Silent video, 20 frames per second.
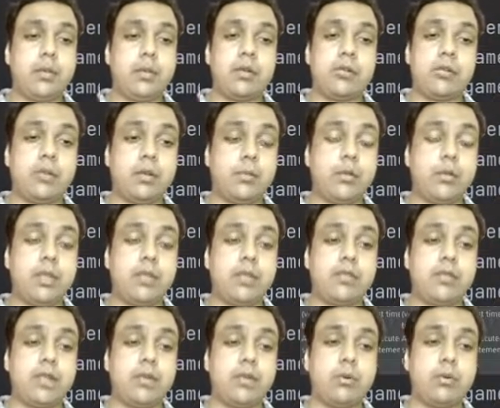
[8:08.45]
Because it will
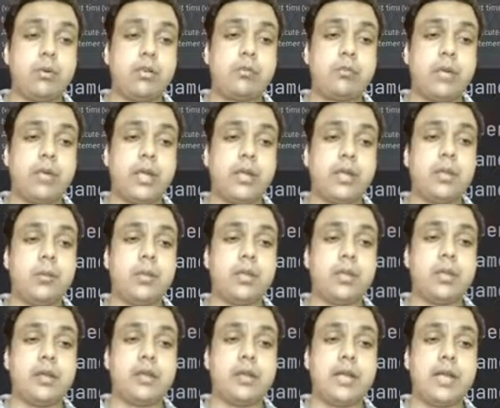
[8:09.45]
execute this while loop
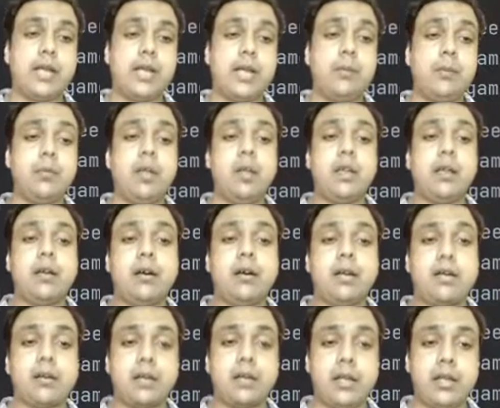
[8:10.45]
till the time
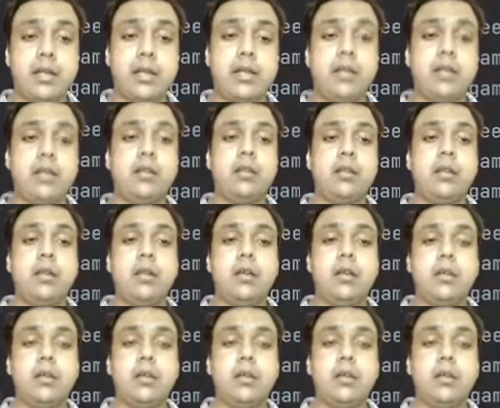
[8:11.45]
running,